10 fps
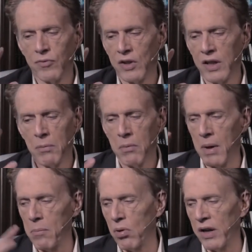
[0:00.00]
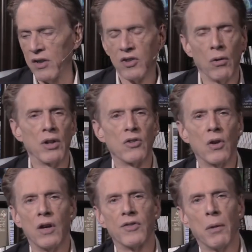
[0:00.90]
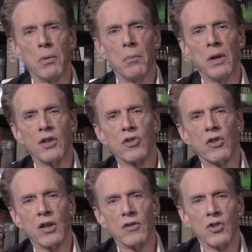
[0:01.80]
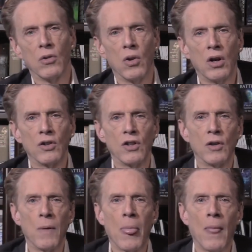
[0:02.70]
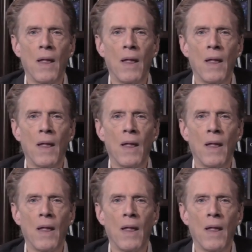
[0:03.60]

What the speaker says: forgive me, my brain is going soft. I've been ministering so long to you.